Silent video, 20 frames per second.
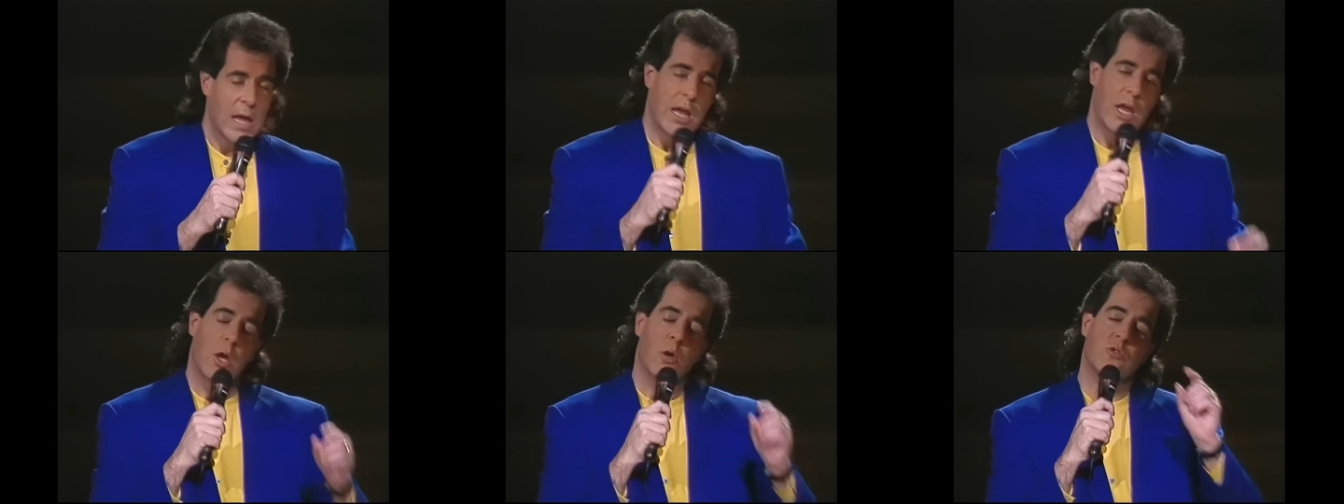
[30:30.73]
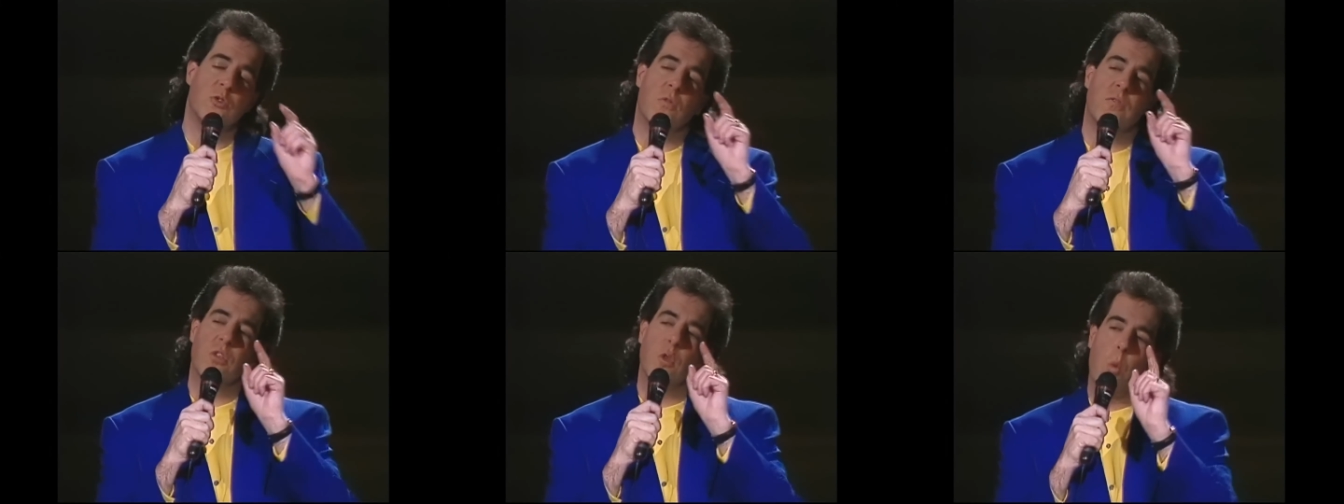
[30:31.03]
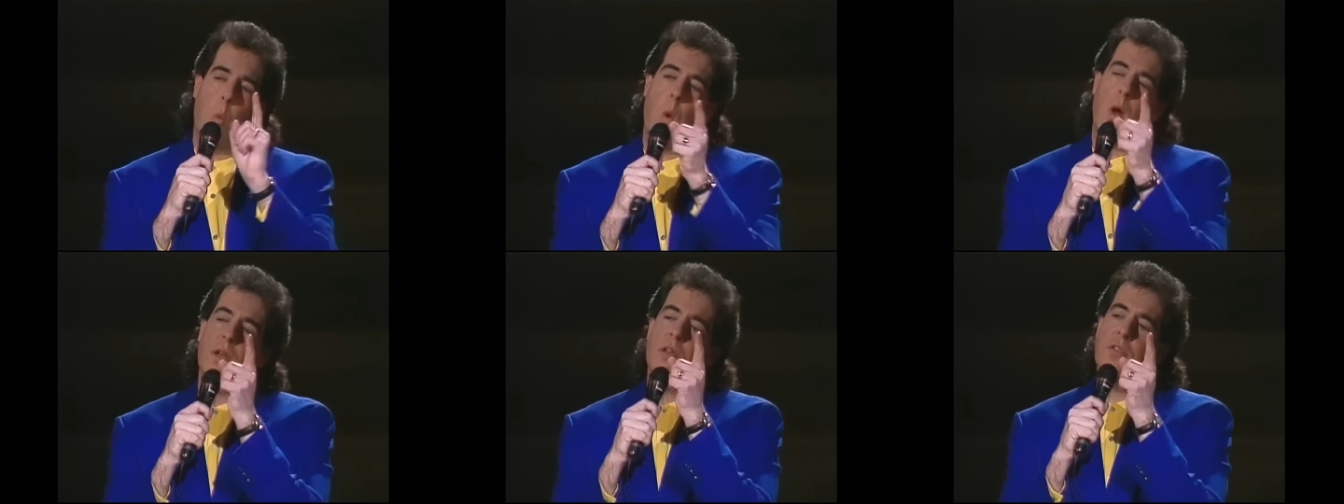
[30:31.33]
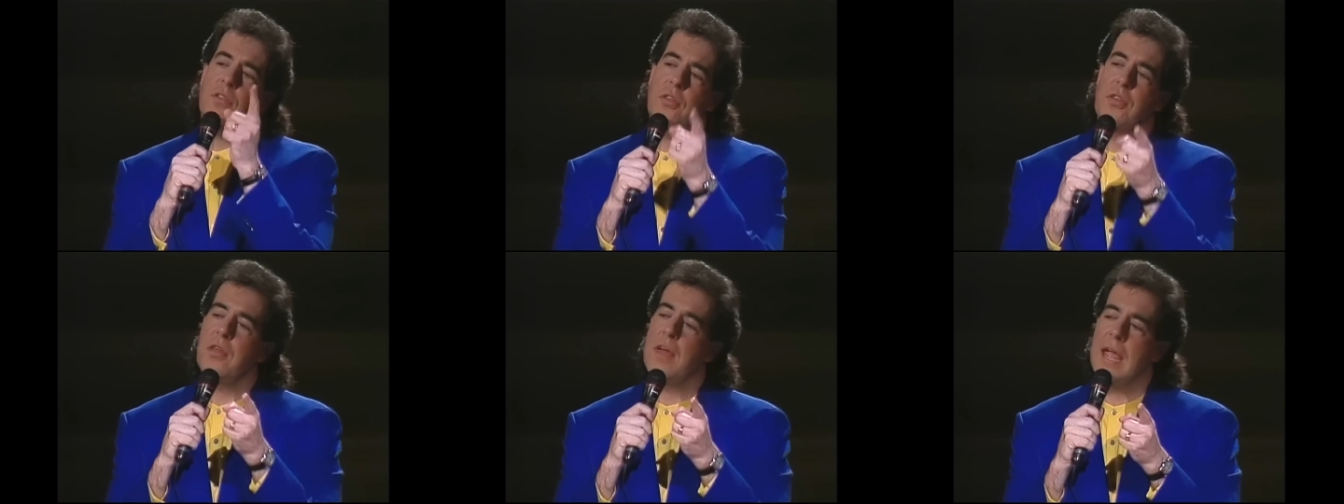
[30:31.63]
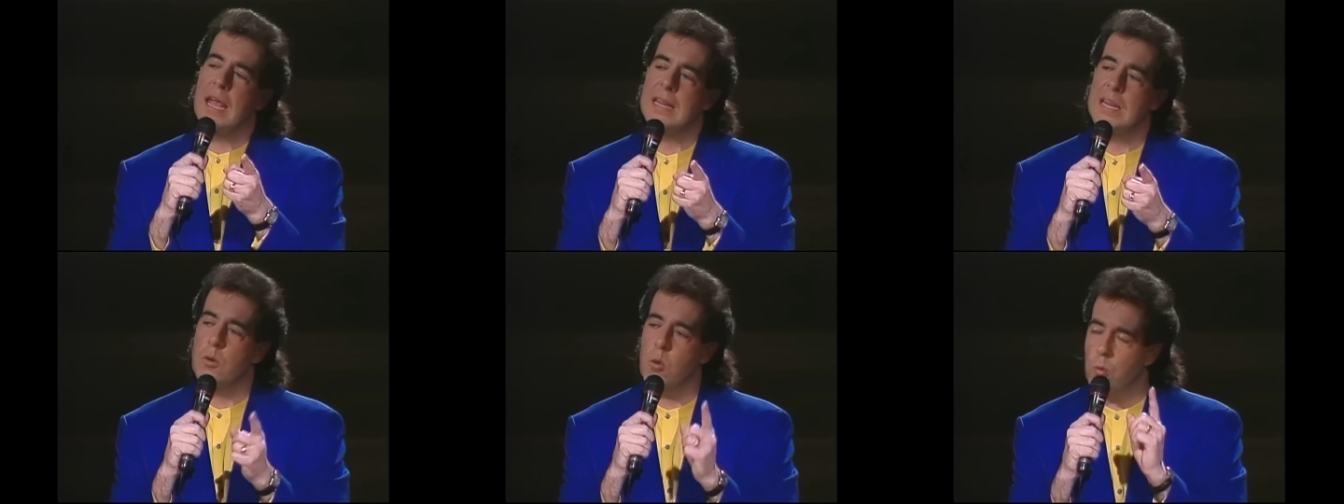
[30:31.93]
It was over the one
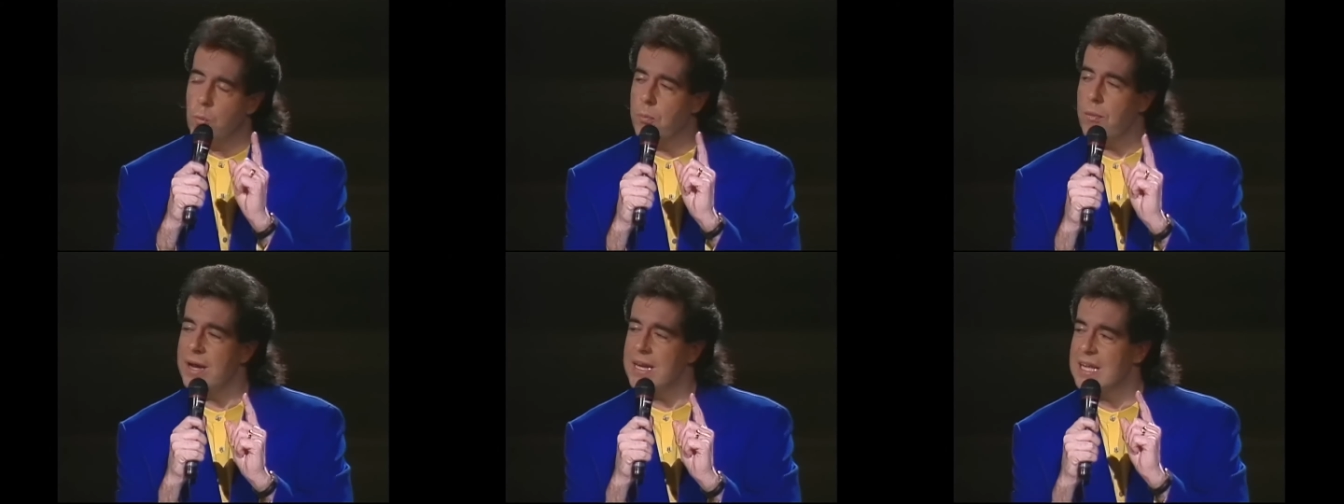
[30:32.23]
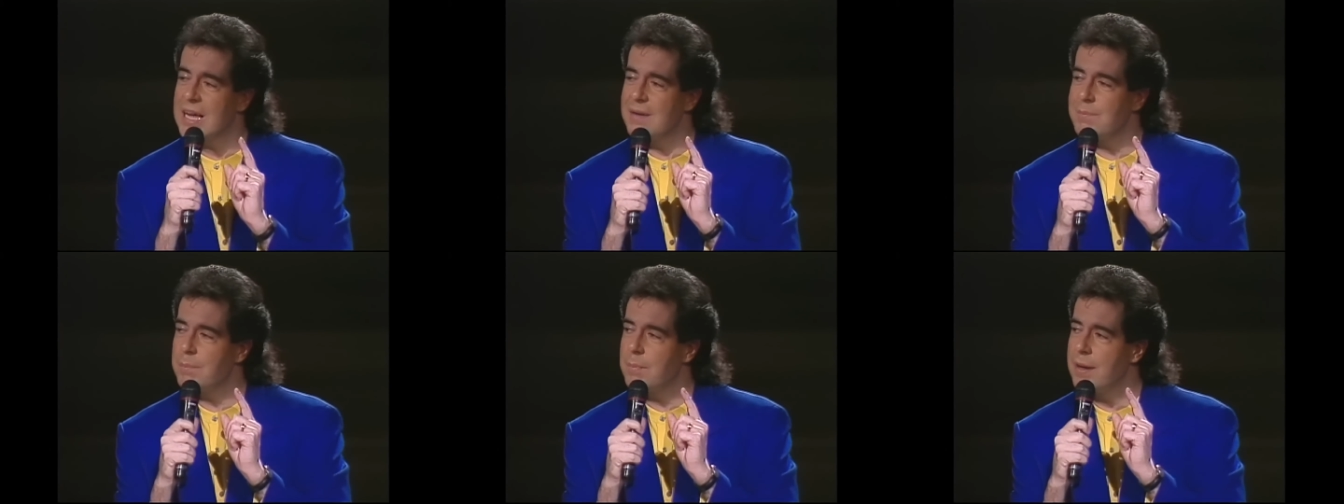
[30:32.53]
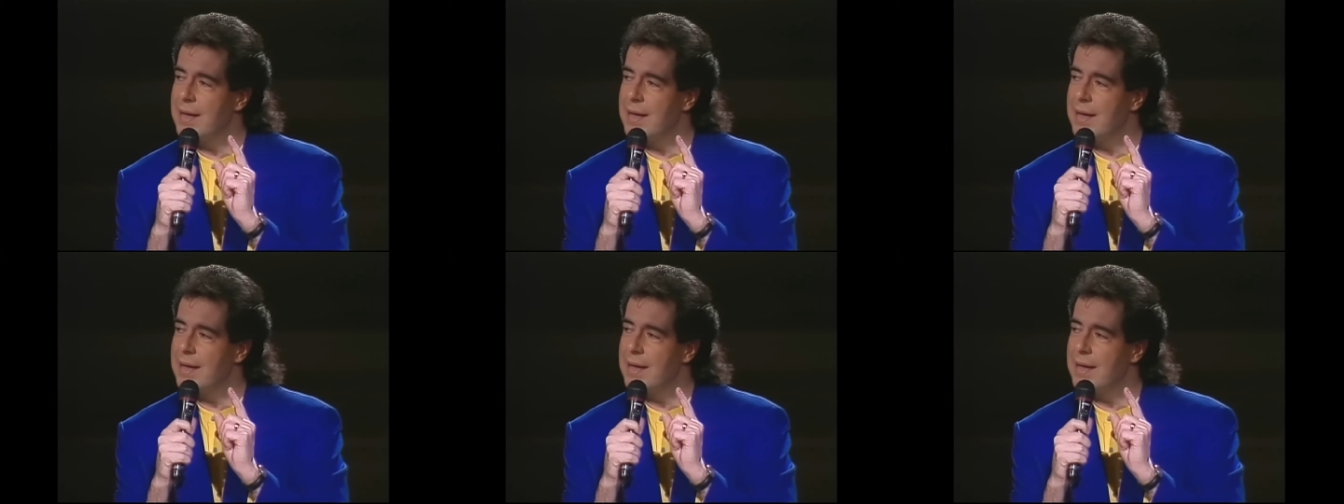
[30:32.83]
thing that will break up